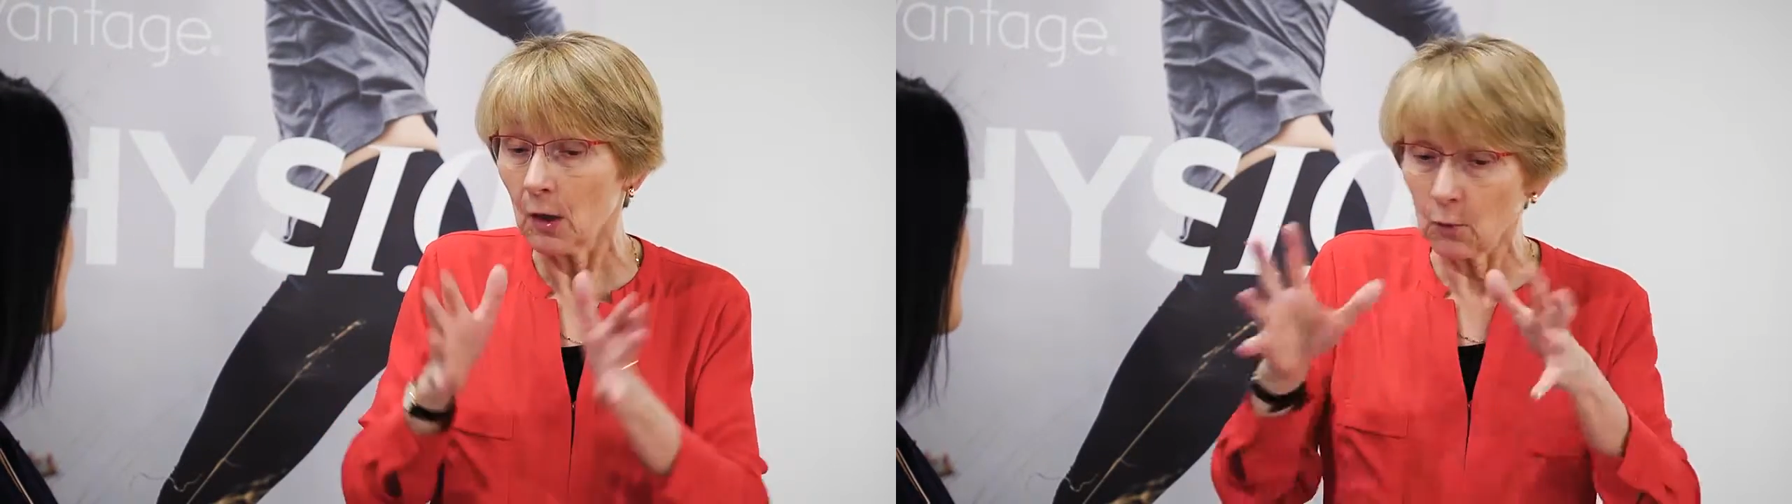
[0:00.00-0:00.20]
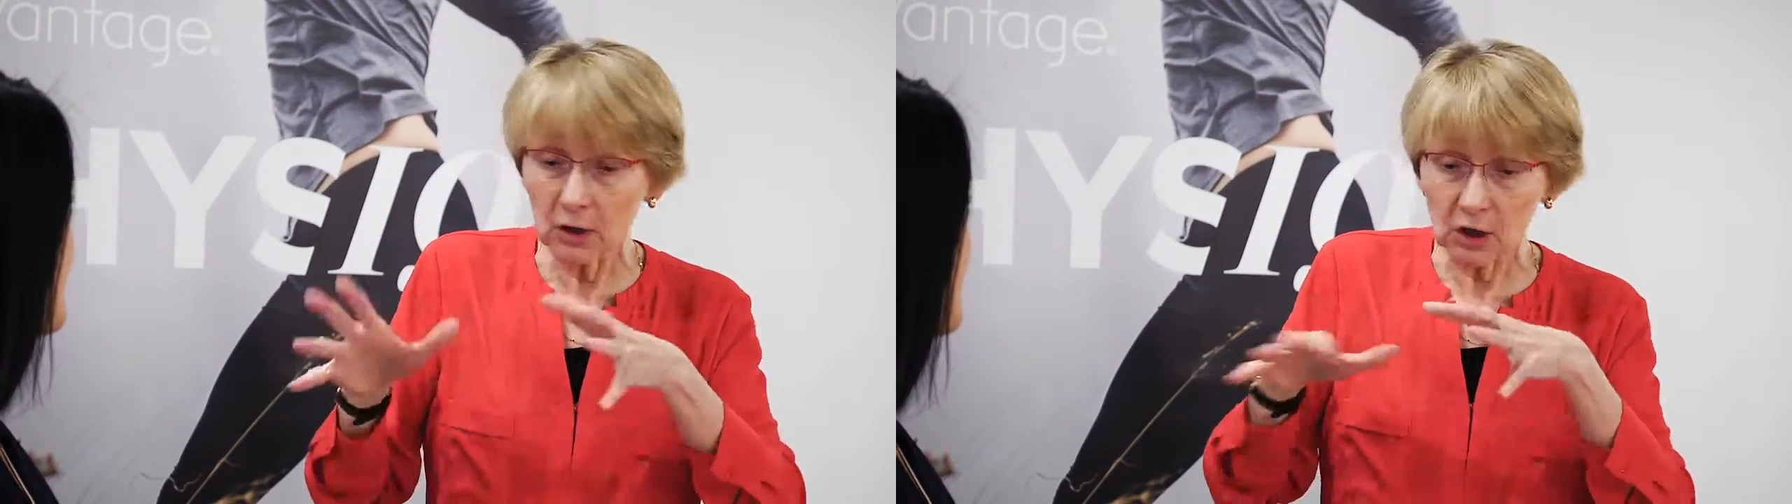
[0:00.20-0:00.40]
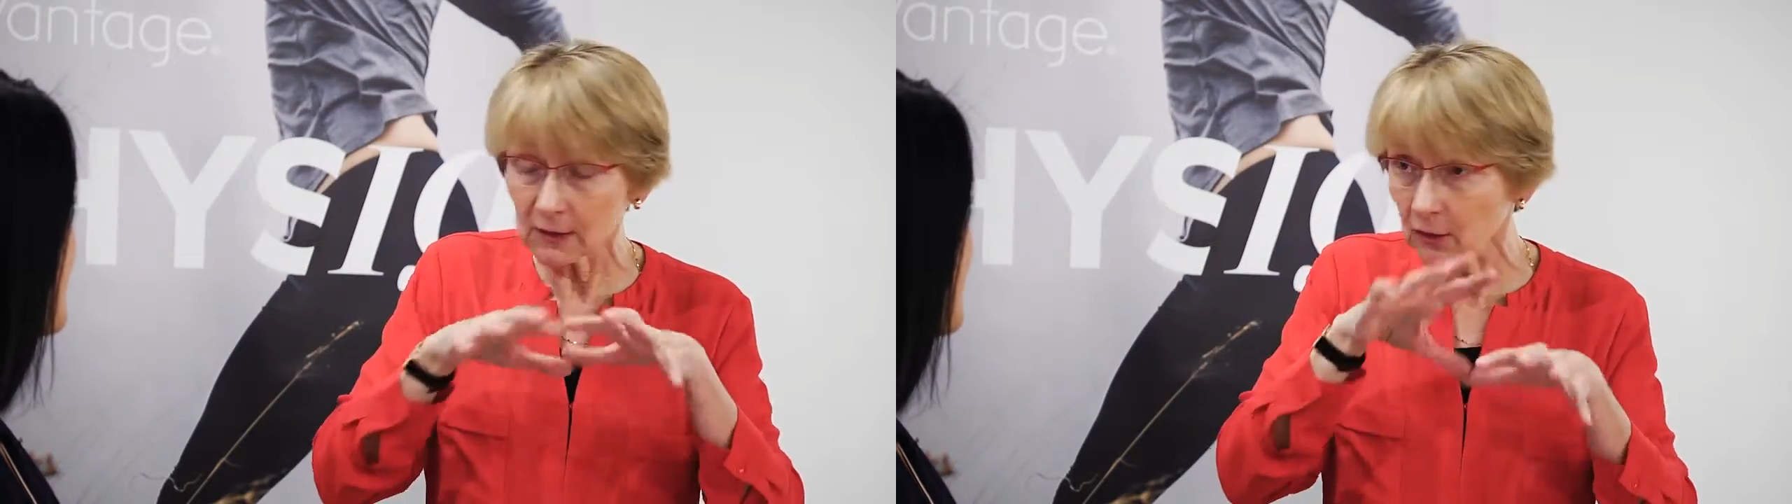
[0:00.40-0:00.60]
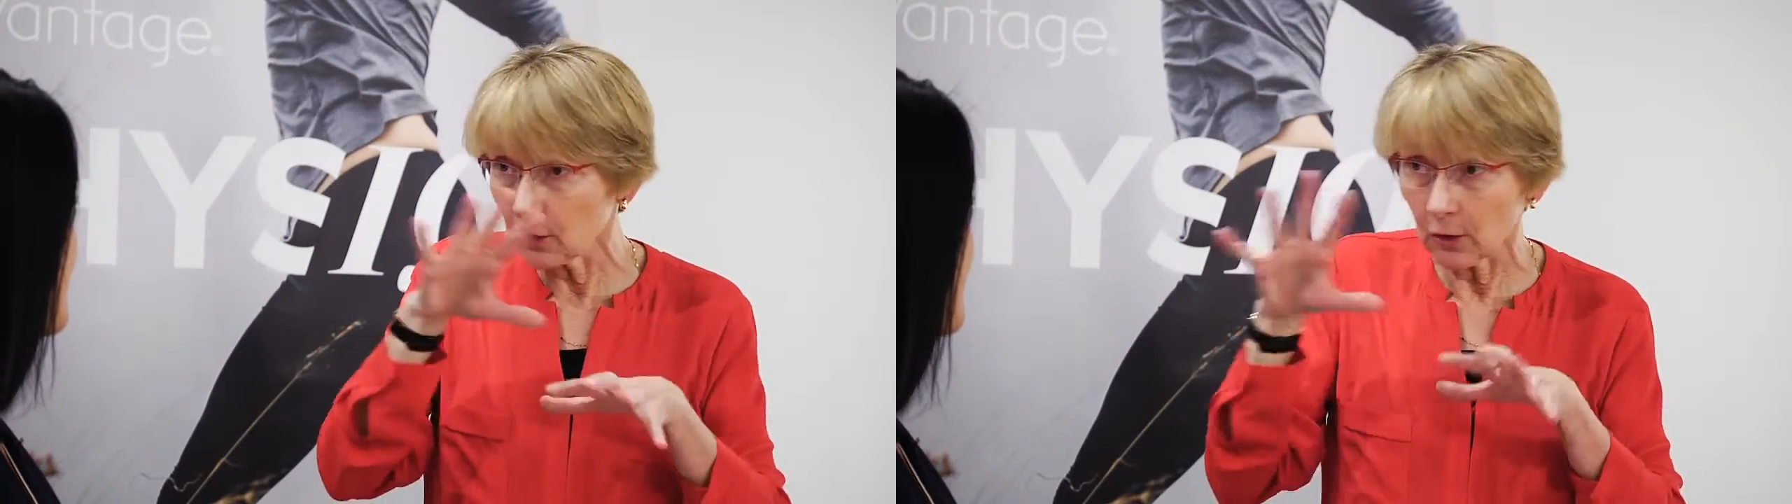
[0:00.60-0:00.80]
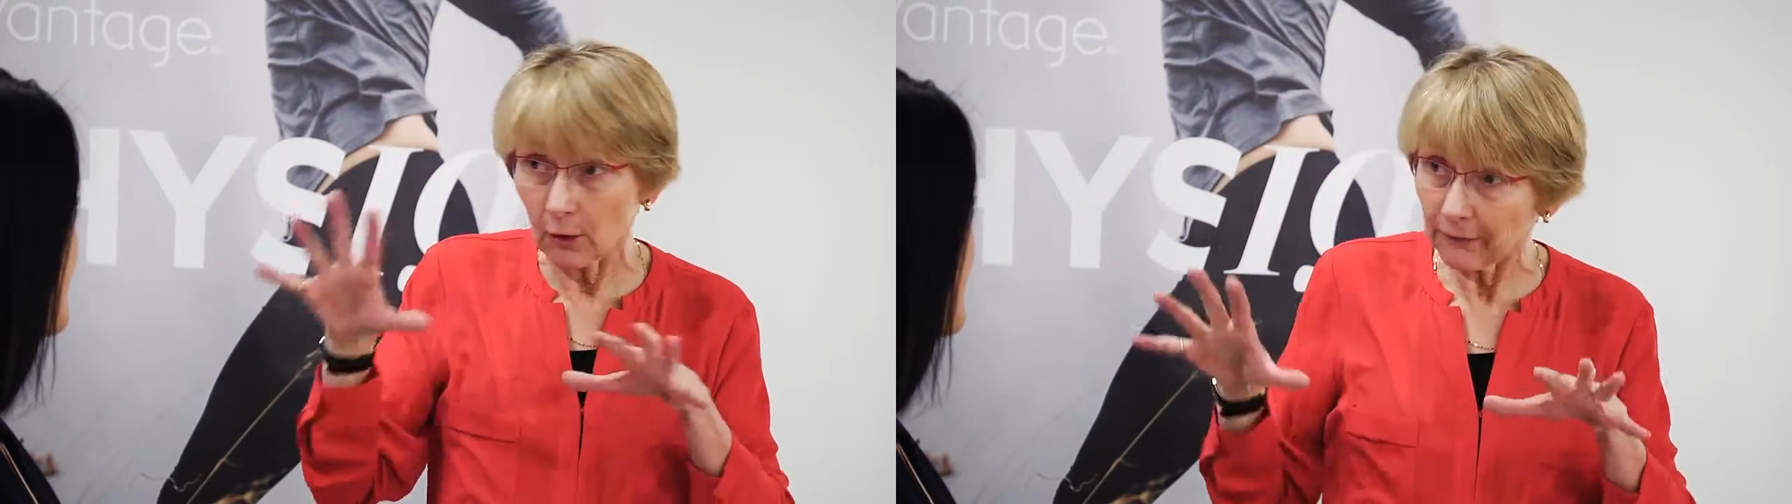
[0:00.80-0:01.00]
which is going
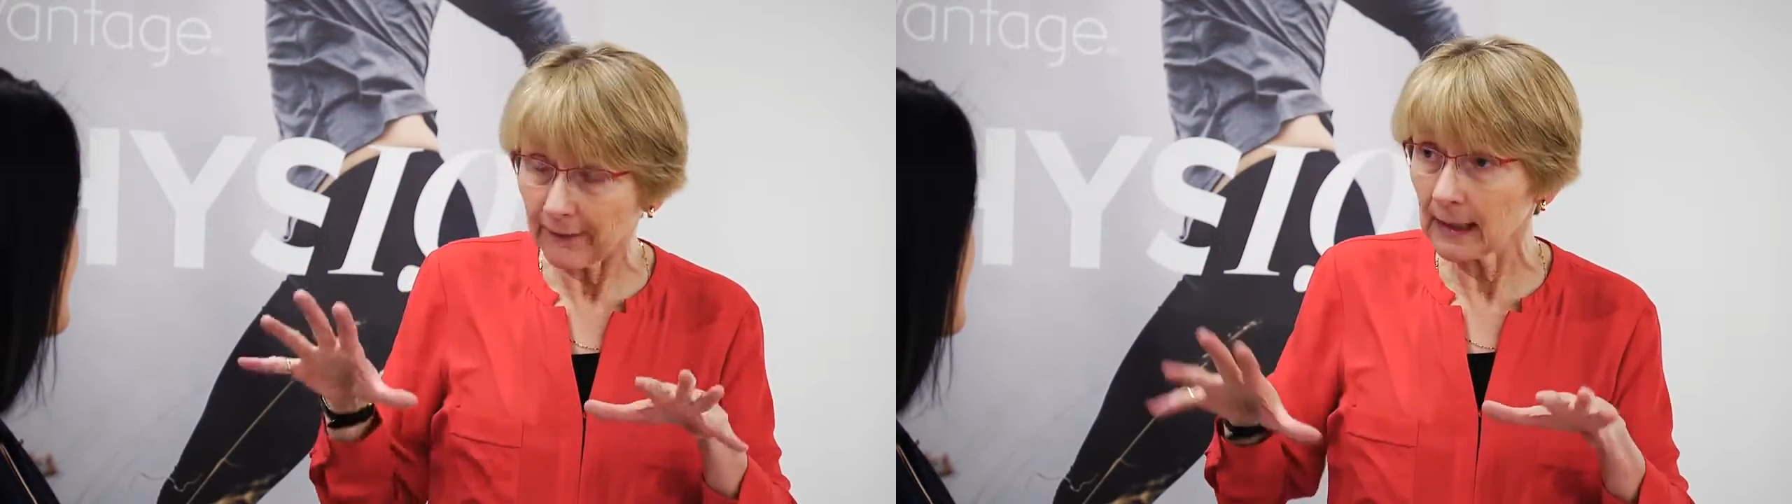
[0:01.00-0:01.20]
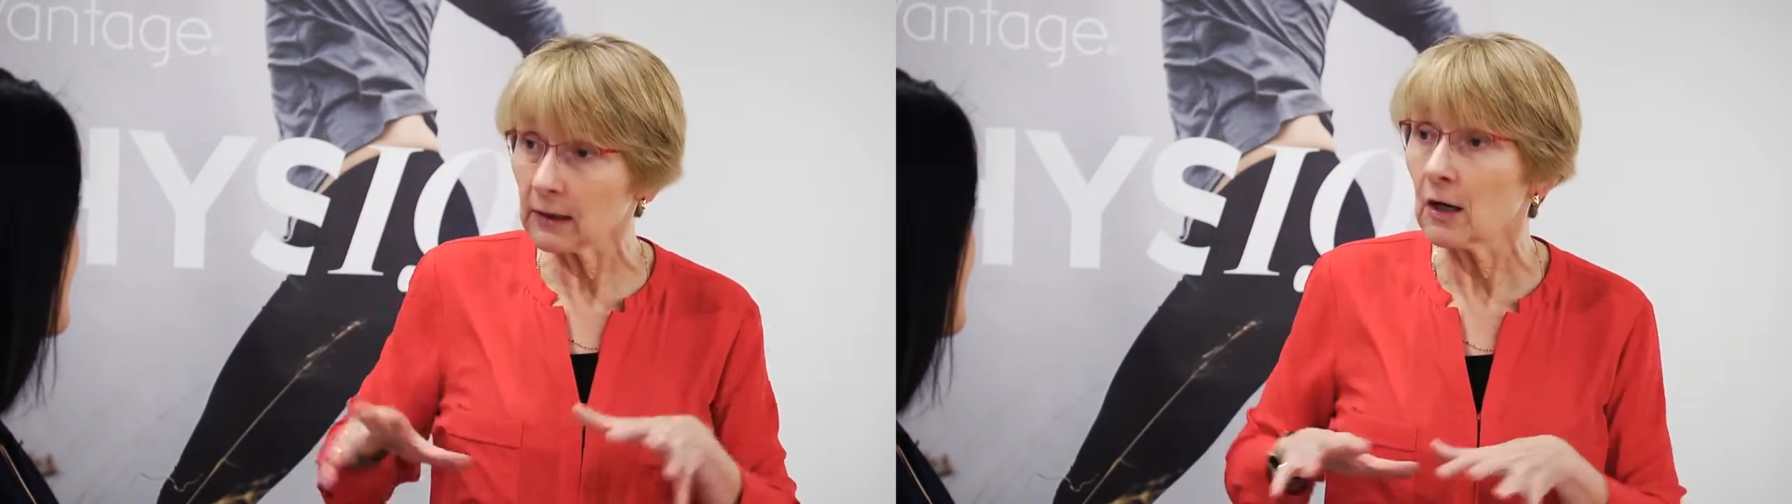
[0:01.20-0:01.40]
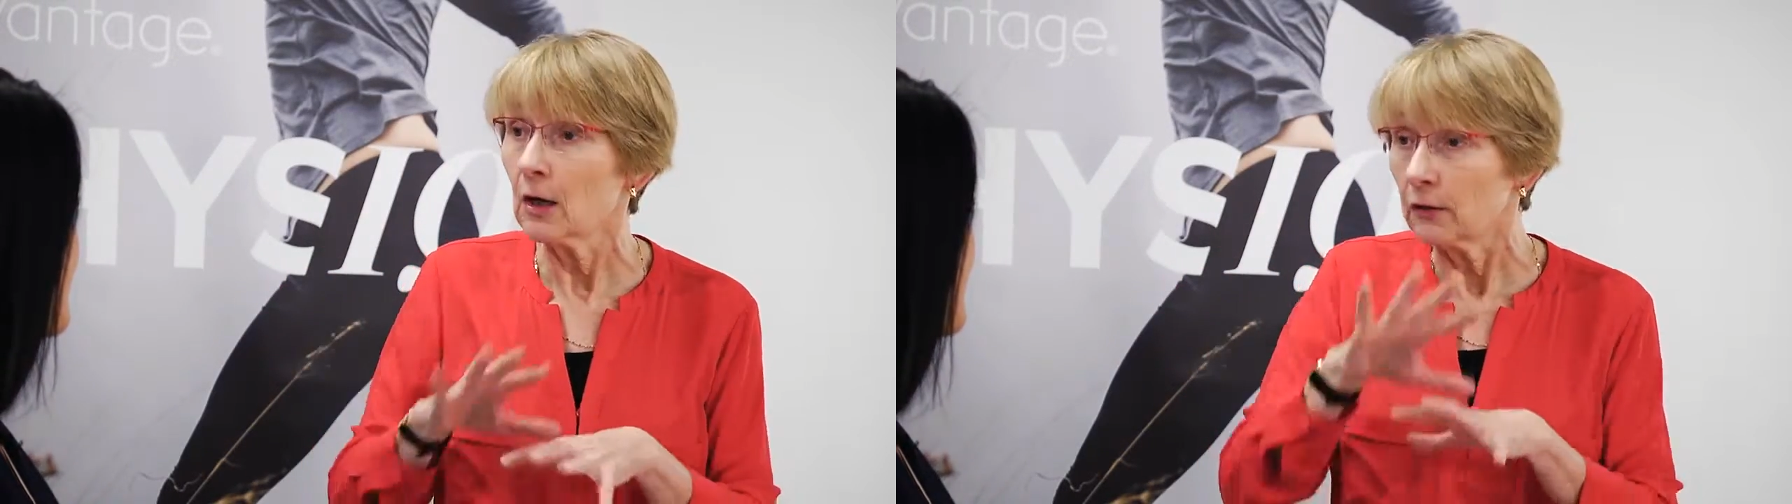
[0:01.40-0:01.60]
to affect